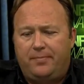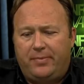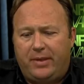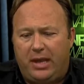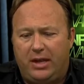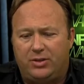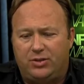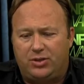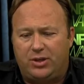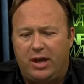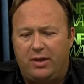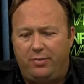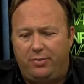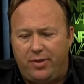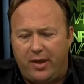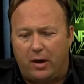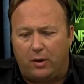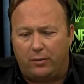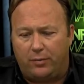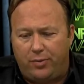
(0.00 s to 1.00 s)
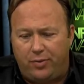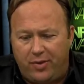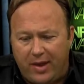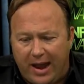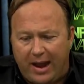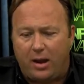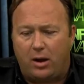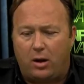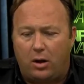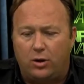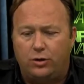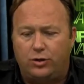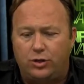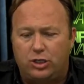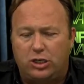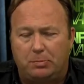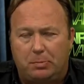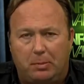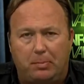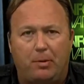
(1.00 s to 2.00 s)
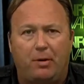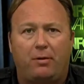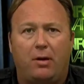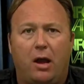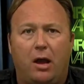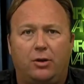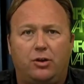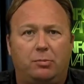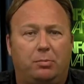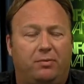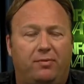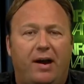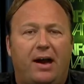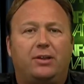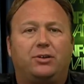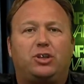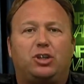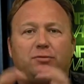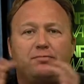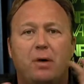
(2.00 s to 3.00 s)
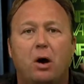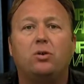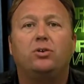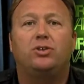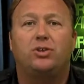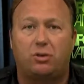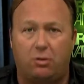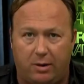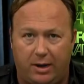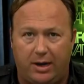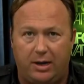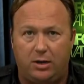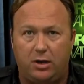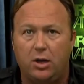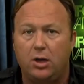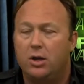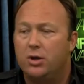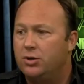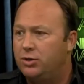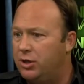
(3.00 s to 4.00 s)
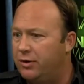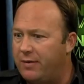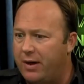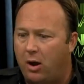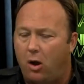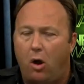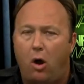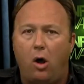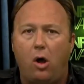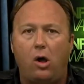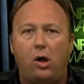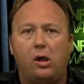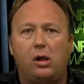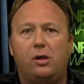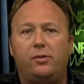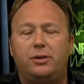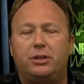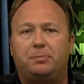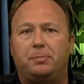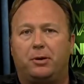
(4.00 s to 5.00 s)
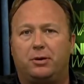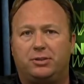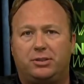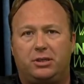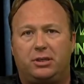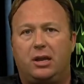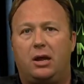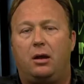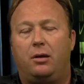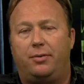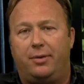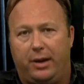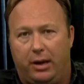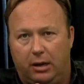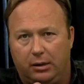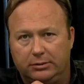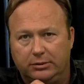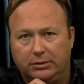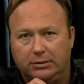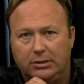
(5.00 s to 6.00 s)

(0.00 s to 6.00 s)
It's that they're there just to provide a smoke screen, so you've got all this personnel there.